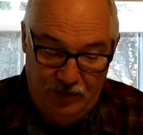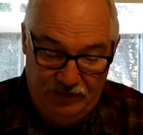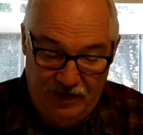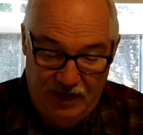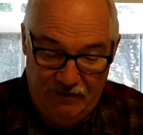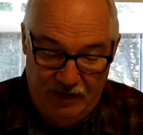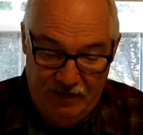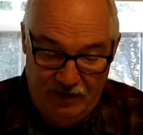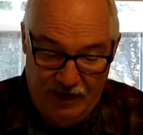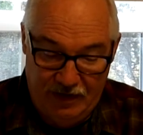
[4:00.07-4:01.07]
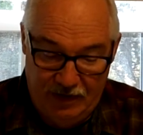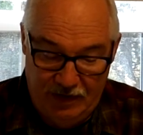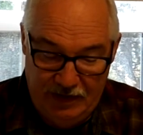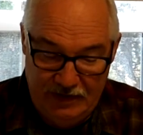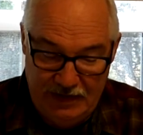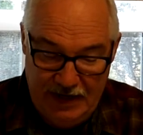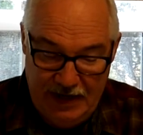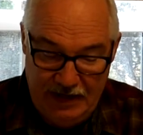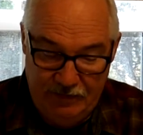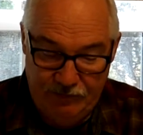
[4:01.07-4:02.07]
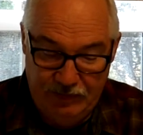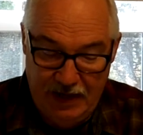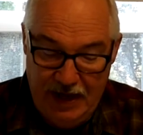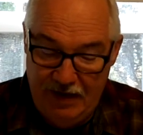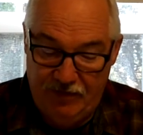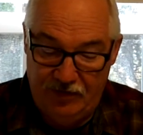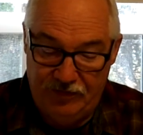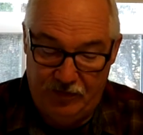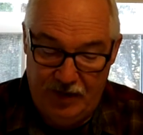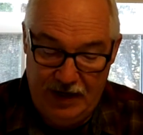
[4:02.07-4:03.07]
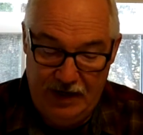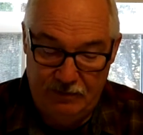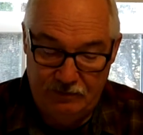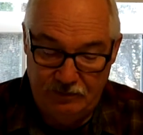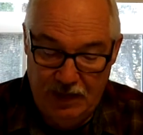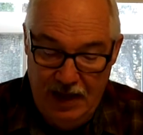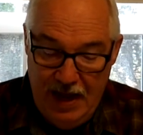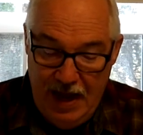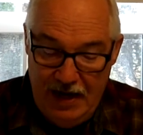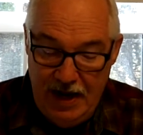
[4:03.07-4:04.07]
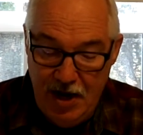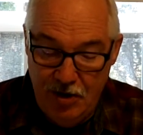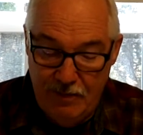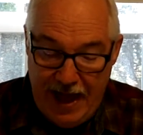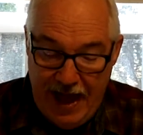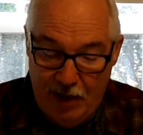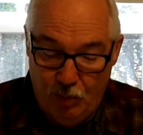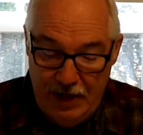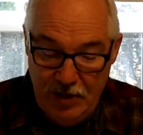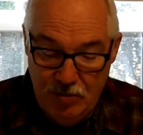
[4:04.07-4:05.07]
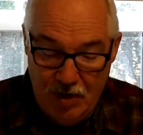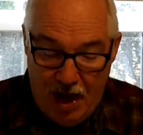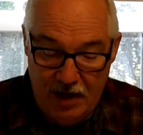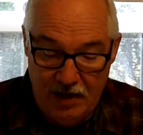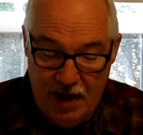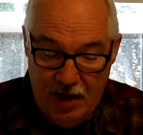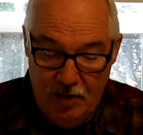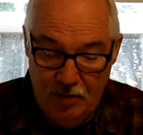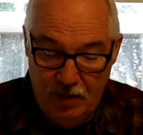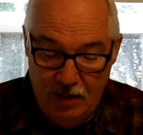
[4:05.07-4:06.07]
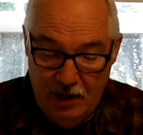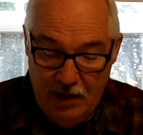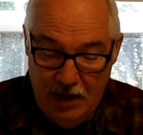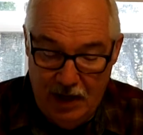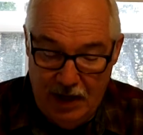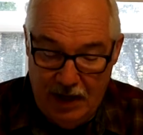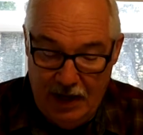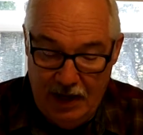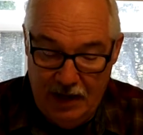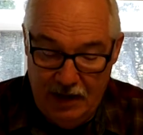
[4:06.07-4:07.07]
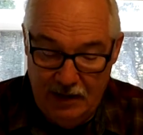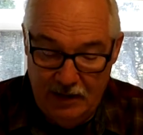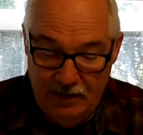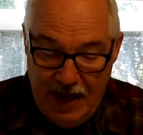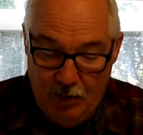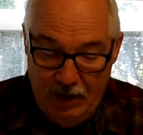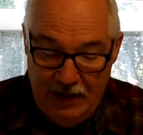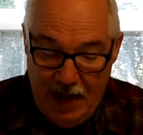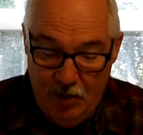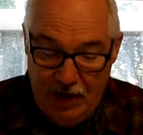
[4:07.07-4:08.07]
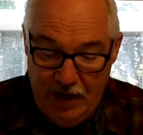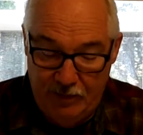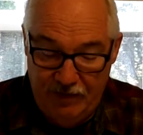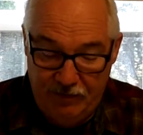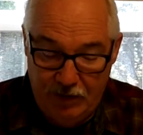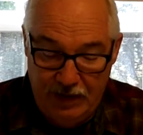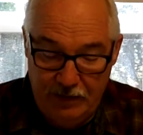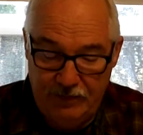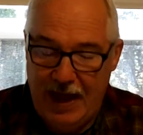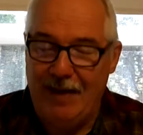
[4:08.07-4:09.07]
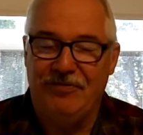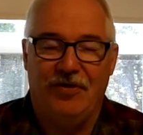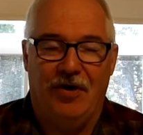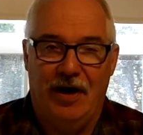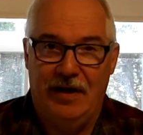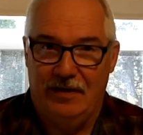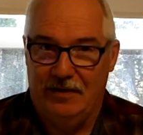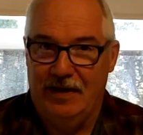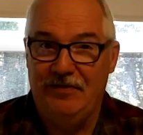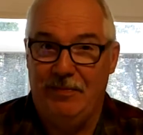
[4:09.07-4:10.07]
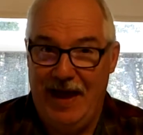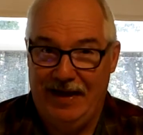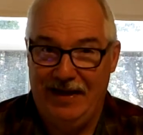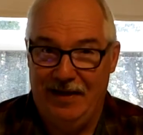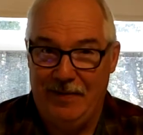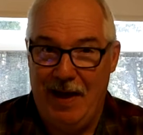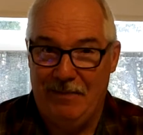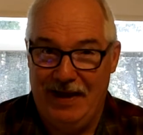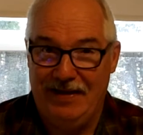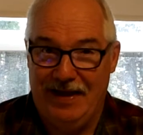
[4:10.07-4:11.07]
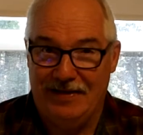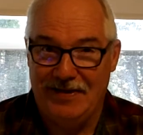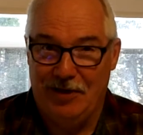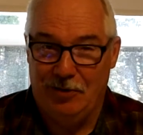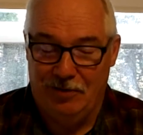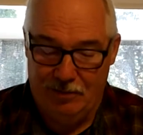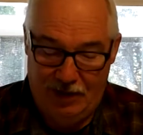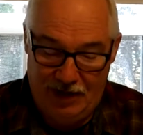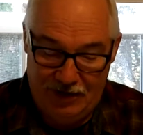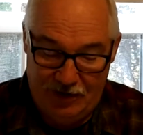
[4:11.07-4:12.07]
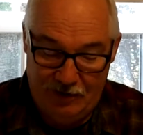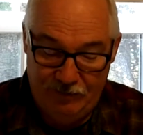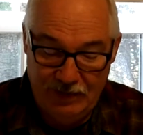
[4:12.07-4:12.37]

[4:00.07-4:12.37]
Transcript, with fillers: we see that very, very clearly today. And verse 3 And hereby we do not know uh, that we know him if we. I'm sorry, let's back up. I made that a total blunder.